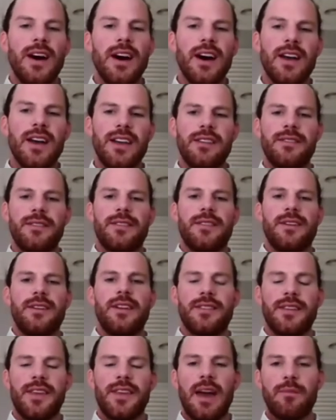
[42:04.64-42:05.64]

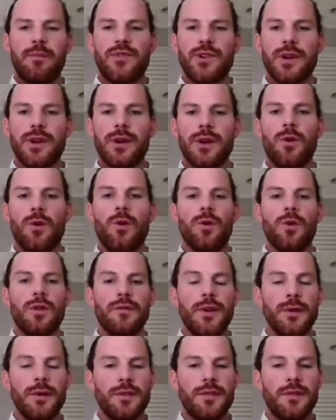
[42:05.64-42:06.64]
it's capturing all of
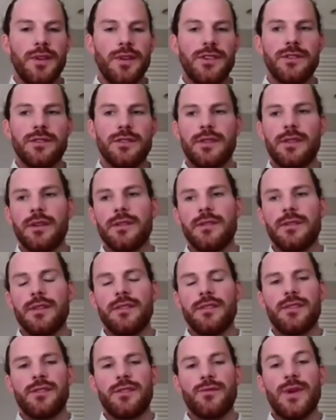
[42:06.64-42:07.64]
those features that
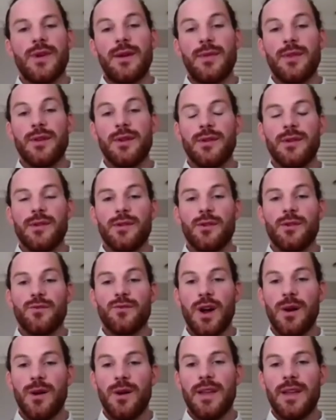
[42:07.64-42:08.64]
surround the
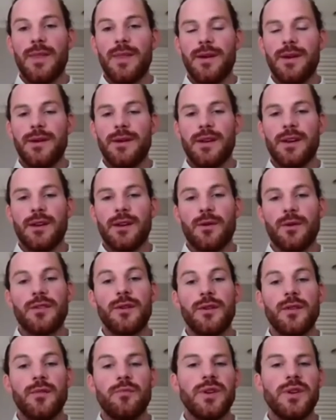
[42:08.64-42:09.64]
road and also
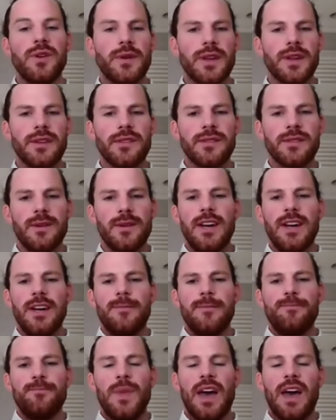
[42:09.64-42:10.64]
the buildings.
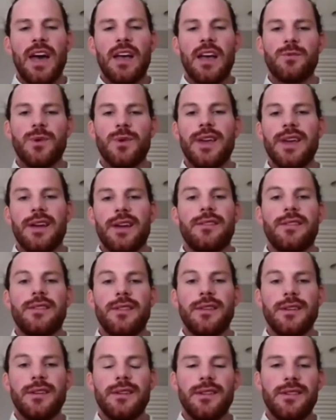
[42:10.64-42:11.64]
As we get to
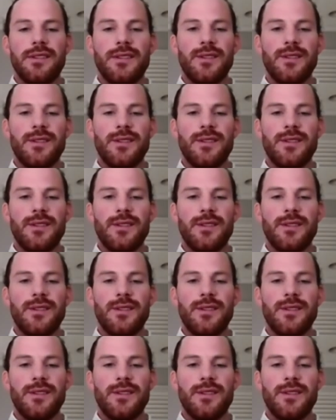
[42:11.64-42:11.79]
the